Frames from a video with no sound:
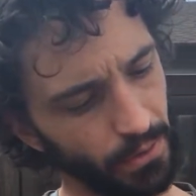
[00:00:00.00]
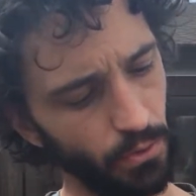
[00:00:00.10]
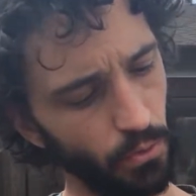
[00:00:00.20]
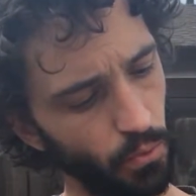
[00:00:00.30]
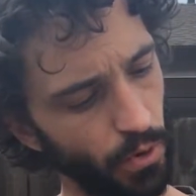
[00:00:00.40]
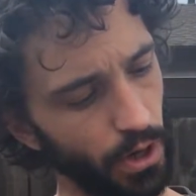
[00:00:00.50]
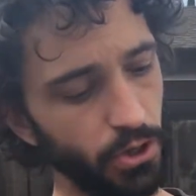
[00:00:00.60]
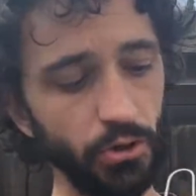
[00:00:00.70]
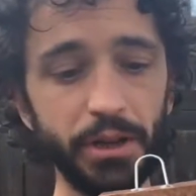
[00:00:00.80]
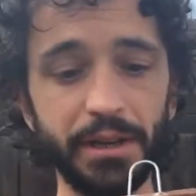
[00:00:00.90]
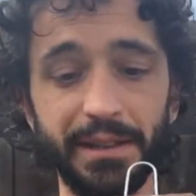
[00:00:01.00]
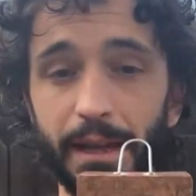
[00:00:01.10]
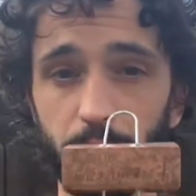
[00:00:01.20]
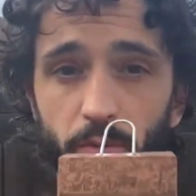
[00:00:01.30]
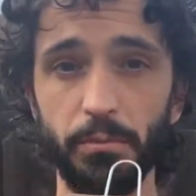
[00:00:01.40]
So a good
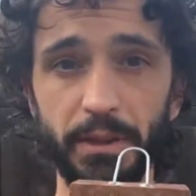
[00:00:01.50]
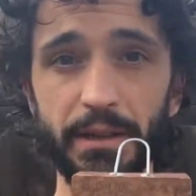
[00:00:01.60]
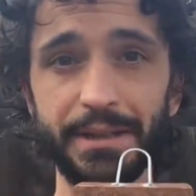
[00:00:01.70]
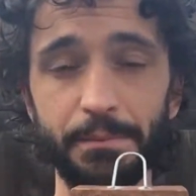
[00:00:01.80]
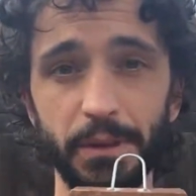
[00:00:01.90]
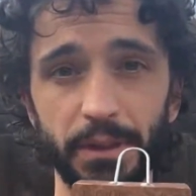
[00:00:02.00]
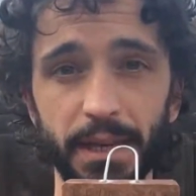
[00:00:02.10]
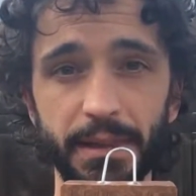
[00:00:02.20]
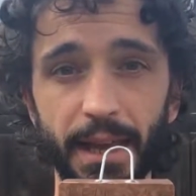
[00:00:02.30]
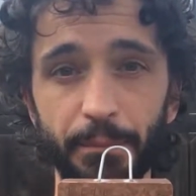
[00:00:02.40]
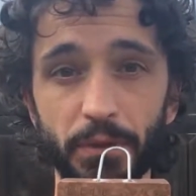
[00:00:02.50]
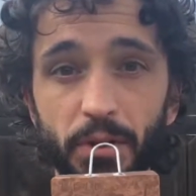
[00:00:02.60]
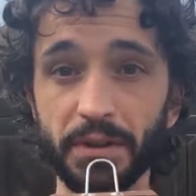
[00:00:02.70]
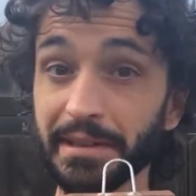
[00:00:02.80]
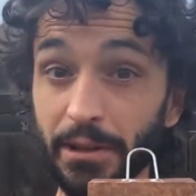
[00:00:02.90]
example would be something like that.
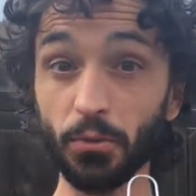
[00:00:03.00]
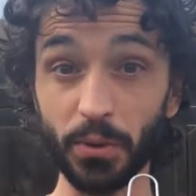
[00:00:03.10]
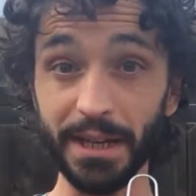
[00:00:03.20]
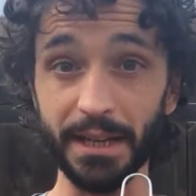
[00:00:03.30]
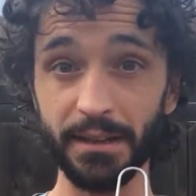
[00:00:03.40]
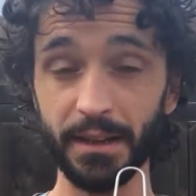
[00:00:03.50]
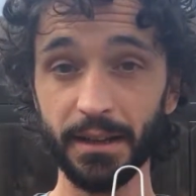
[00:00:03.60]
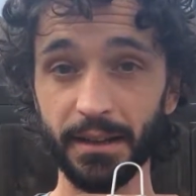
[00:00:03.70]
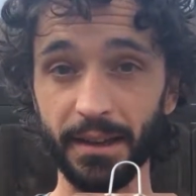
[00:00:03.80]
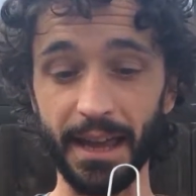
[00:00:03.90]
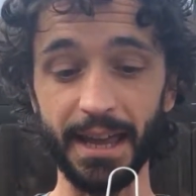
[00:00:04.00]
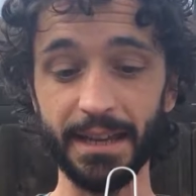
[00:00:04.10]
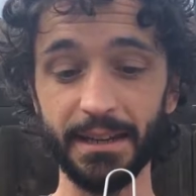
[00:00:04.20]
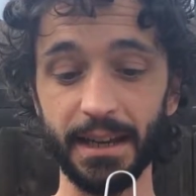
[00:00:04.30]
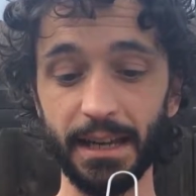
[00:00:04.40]
You can still read it
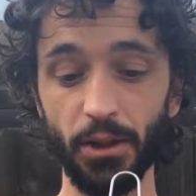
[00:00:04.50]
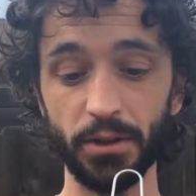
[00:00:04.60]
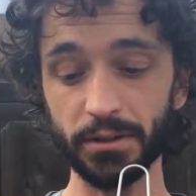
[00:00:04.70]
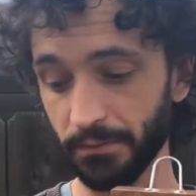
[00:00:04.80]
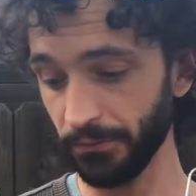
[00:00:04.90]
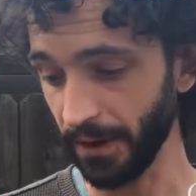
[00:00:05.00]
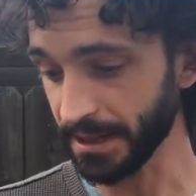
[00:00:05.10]
and it looks